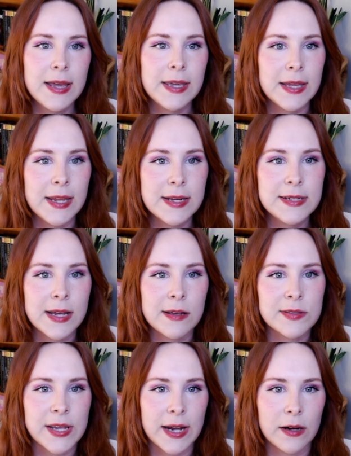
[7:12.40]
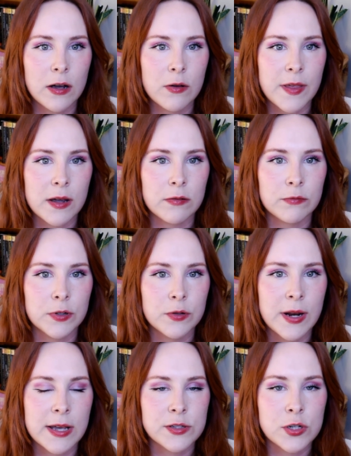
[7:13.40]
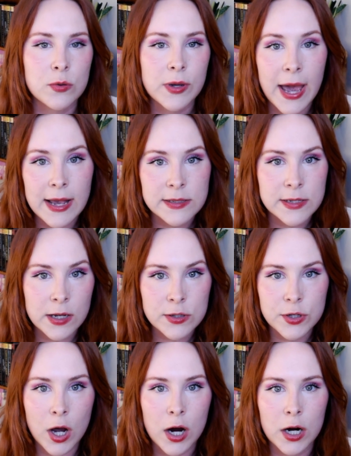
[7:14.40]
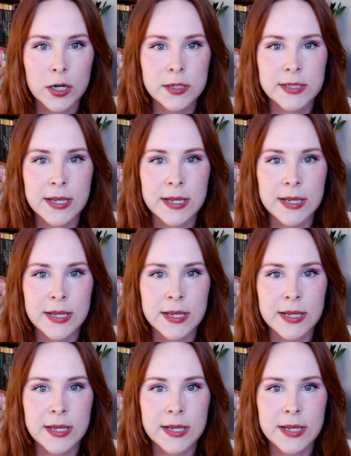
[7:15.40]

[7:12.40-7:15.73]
Gideon tells Harrow that Rune has no casting scars,